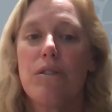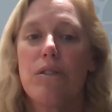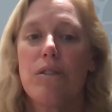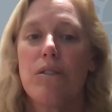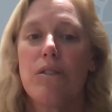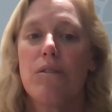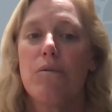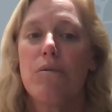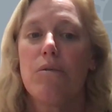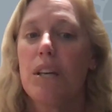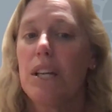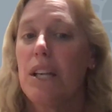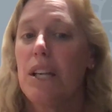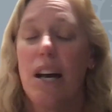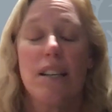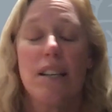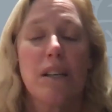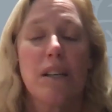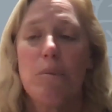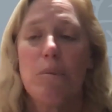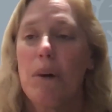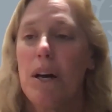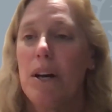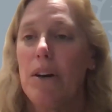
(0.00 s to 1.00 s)
you can
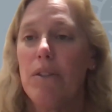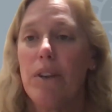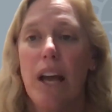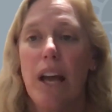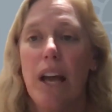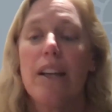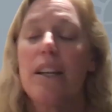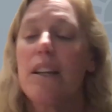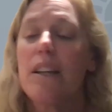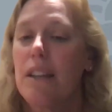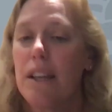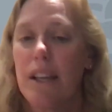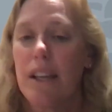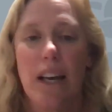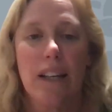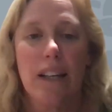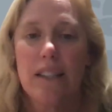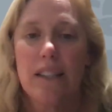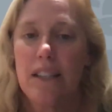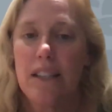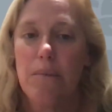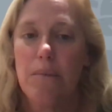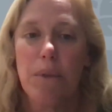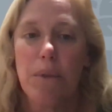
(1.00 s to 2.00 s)
ask about anything
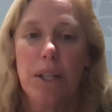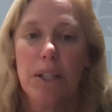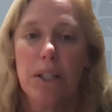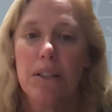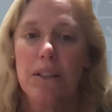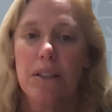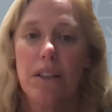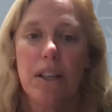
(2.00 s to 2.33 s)
academic.